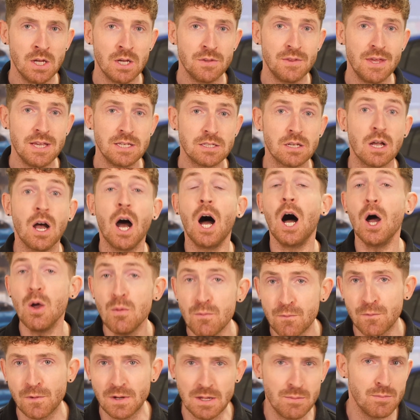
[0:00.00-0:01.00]
This
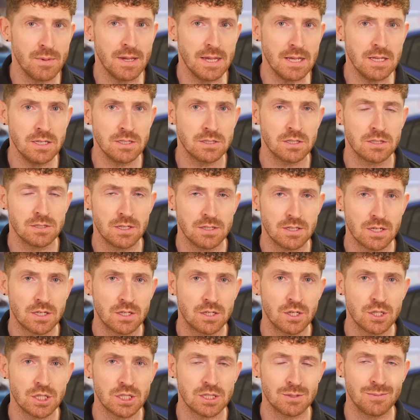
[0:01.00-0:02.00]
hopefully means that the
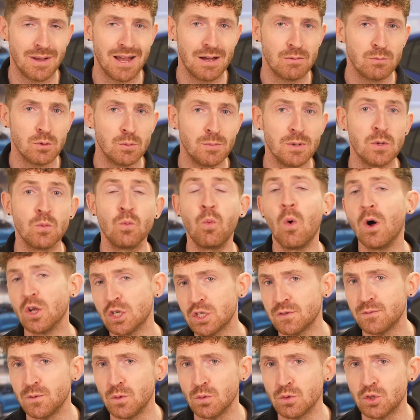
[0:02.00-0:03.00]
customer will be
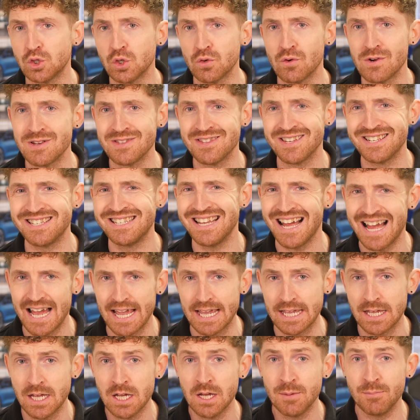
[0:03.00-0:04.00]
watchful during the
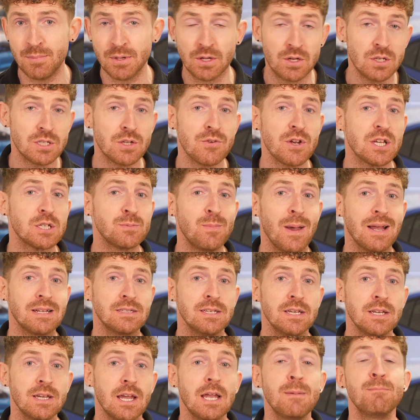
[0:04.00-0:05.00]
day because they're
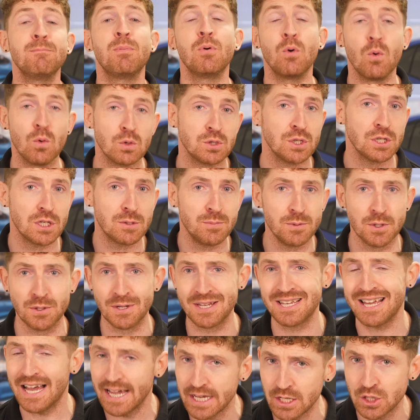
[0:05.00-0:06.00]
expecting important
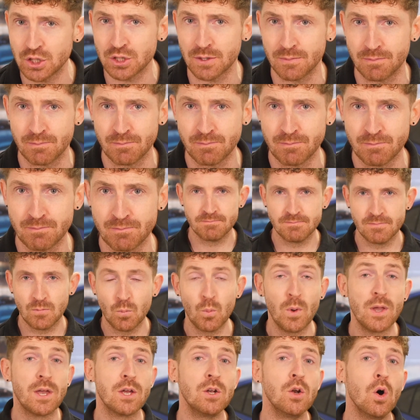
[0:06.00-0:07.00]
communication.
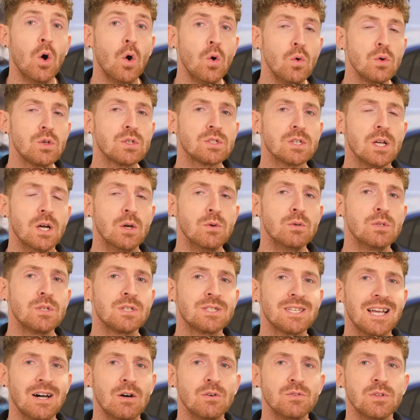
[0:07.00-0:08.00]
We can also
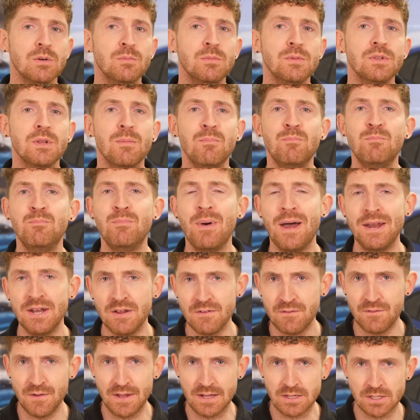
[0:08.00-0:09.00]
sell them the
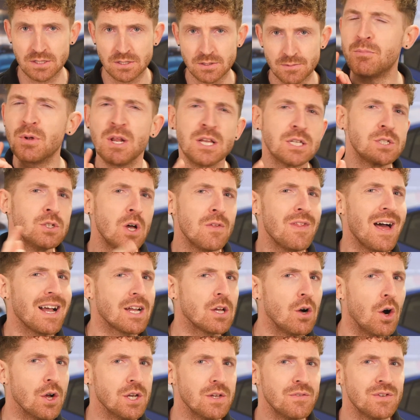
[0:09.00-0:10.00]
benefits, but it's not that
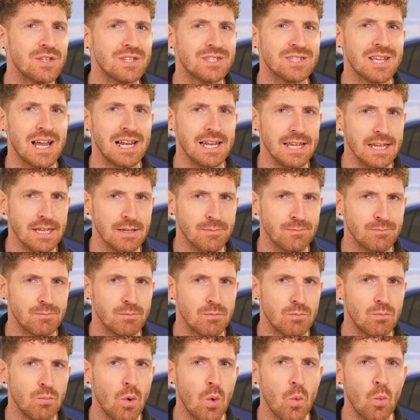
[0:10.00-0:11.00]
kind of selling.
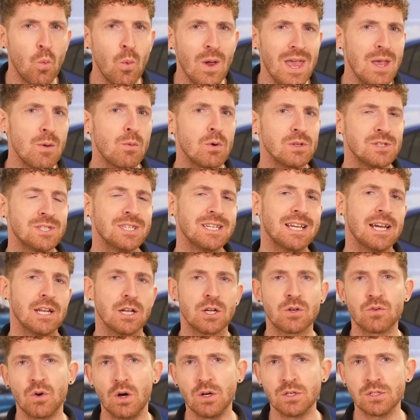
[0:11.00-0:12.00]
What we want to get
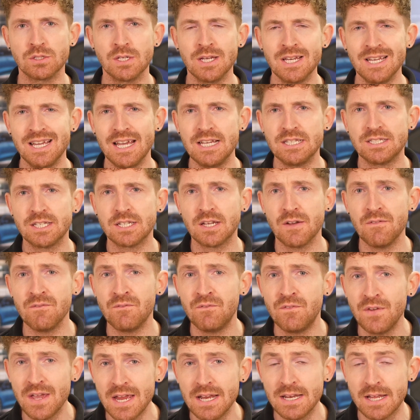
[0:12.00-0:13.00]
across is the
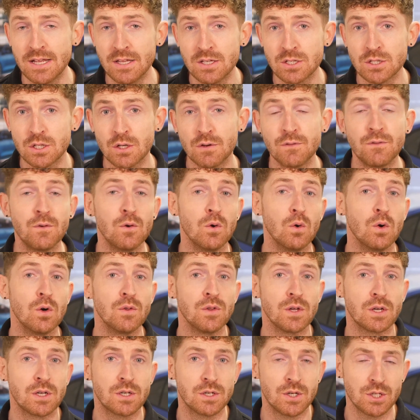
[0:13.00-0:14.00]
convenience for
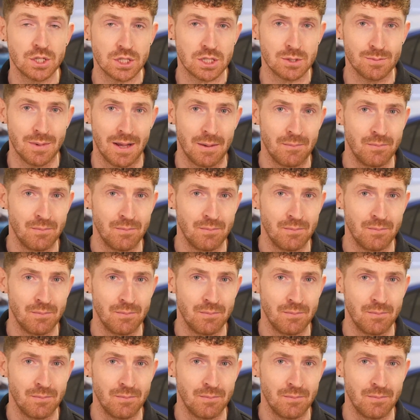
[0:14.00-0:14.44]
the customer.